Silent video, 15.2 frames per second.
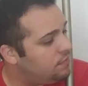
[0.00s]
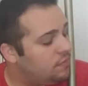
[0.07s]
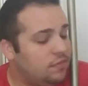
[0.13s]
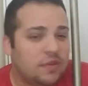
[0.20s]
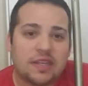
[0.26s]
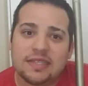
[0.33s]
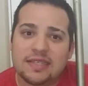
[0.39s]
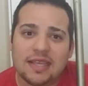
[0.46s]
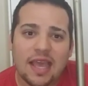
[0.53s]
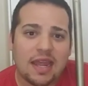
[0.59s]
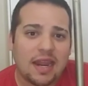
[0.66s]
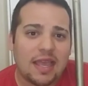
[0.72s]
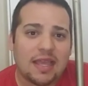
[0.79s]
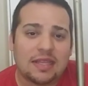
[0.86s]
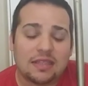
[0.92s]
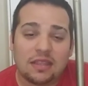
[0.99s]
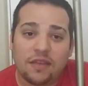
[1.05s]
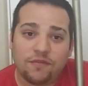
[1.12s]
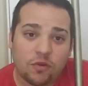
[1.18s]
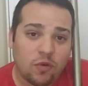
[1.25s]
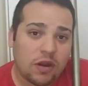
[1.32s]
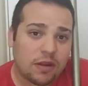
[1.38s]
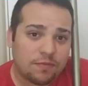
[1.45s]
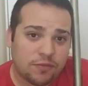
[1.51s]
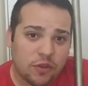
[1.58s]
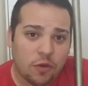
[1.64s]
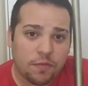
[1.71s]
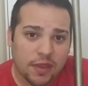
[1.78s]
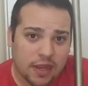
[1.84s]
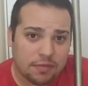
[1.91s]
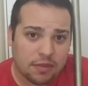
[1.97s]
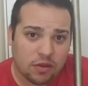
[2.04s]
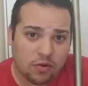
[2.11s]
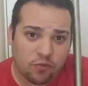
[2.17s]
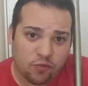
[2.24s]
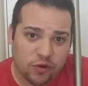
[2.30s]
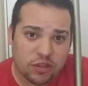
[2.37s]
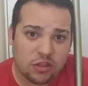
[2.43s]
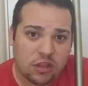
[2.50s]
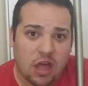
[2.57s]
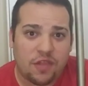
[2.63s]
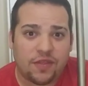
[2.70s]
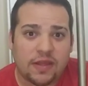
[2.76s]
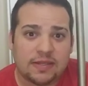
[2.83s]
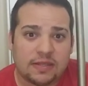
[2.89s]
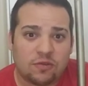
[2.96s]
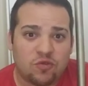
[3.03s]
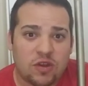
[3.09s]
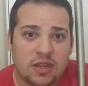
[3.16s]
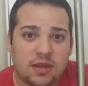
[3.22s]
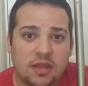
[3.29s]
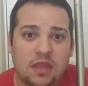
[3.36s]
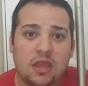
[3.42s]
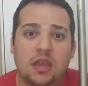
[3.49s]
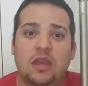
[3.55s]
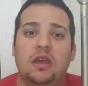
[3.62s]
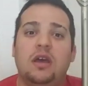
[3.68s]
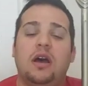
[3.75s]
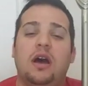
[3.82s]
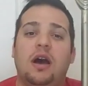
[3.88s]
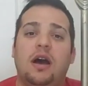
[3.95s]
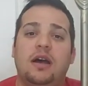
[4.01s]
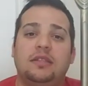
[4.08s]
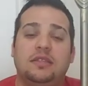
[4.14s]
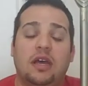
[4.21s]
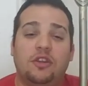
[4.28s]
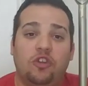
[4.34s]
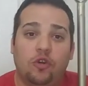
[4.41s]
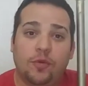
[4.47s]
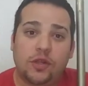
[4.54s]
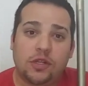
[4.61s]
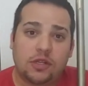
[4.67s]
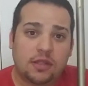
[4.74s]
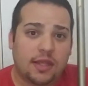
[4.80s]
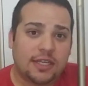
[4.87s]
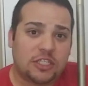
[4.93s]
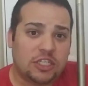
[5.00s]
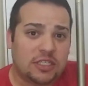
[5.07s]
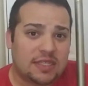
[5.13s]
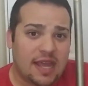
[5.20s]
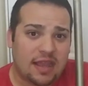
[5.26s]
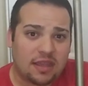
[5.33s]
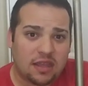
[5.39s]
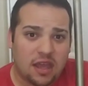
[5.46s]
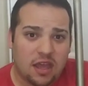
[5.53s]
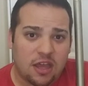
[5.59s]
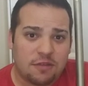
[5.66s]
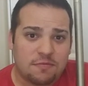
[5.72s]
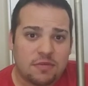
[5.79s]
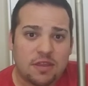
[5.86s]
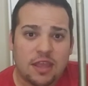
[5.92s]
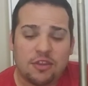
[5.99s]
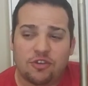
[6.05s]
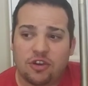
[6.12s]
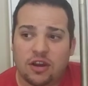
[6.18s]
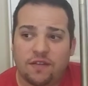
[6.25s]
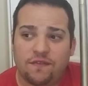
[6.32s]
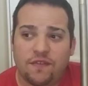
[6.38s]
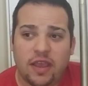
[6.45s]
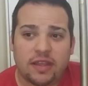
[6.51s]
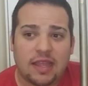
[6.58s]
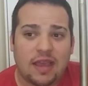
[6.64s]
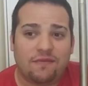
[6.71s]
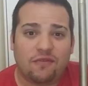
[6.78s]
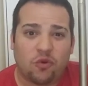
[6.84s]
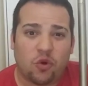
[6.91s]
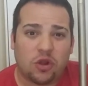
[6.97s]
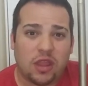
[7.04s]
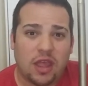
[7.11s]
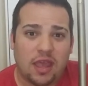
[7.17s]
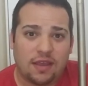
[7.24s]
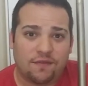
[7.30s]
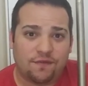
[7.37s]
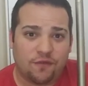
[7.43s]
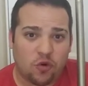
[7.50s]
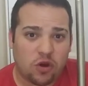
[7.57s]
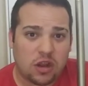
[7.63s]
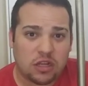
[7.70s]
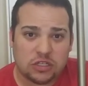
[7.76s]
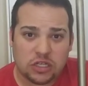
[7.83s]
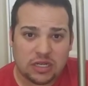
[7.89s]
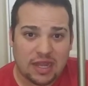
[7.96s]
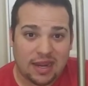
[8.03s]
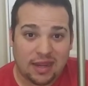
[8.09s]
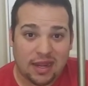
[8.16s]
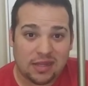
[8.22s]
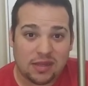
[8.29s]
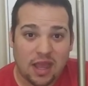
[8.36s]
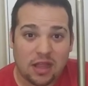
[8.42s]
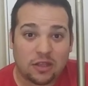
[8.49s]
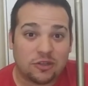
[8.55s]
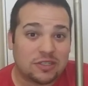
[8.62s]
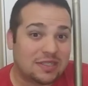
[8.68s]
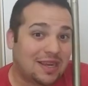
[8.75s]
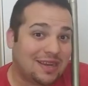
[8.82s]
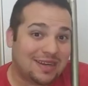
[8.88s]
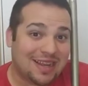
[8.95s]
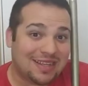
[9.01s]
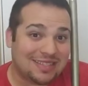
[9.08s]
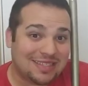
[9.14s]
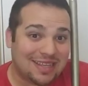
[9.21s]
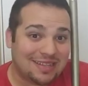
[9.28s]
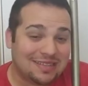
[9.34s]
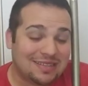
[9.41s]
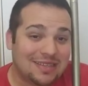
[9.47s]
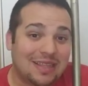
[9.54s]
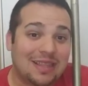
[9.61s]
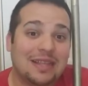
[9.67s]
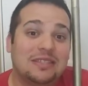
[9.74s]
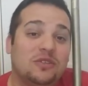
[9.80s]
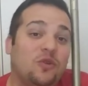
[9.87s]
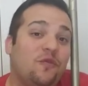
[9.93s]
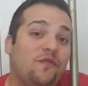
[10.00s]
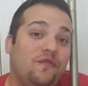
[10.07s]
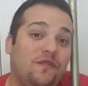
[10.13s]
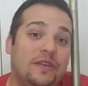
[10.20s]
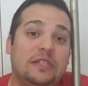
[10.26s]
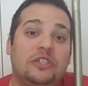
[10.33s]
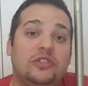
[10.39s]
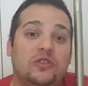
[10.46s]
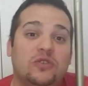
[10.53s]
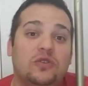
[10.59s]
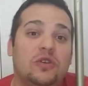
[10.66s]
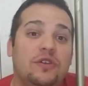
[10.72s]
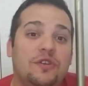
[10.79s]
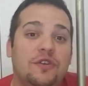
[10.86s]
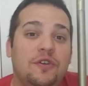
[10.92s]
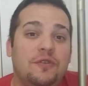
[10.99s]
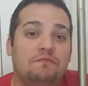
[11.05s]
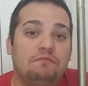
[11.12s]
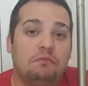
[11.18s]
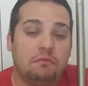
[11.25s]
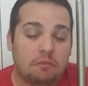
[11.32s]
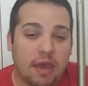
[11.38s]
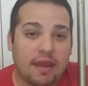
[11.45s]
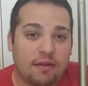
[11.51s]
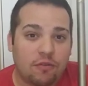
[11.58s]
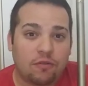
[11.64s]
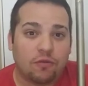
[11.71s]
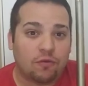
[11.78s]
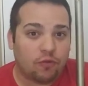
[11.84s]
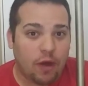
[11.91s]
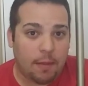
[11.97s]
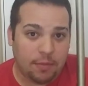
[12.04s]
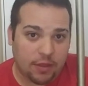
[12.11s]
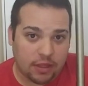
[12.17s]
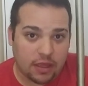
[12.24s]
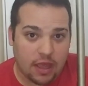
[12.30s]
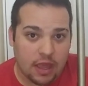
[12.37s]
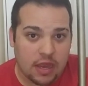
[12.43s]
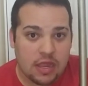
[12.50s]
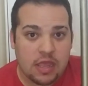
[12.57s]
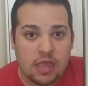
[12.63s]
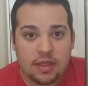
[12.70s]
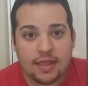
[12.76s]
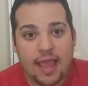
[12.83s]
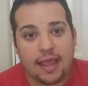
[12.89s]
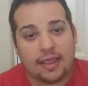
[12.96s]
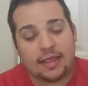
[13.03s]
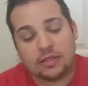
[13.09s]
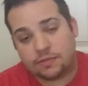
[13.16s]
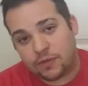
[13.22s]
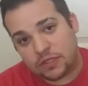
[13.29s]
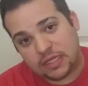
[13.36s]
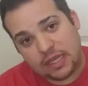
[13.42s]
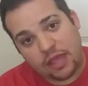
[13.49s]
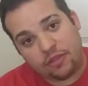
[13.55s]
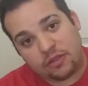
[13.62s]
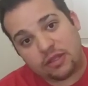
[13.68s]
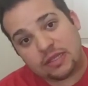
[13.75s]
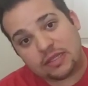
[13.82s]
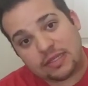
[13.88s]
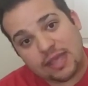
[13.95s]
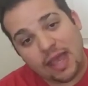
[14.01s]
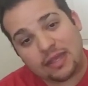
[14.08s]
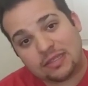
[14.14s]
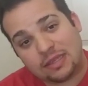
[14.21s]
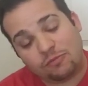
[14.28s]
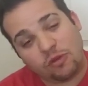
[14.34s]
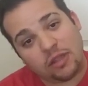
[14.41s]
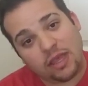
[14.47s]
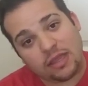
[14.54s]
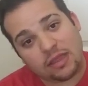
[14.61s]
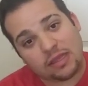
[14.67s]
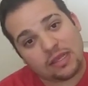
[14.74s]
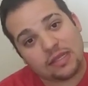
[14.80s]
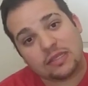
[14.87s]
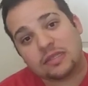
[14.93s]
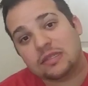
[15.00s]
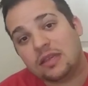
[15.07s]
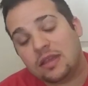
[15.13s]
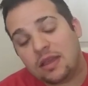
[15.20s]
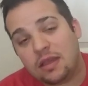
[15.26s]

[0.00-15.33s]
Because again, if you want to go pick up the real authentic one, it's on noblecollections.com, and you're going to find that for like $499.99, and that's an official metal replica. that gets put together the exact same way like this.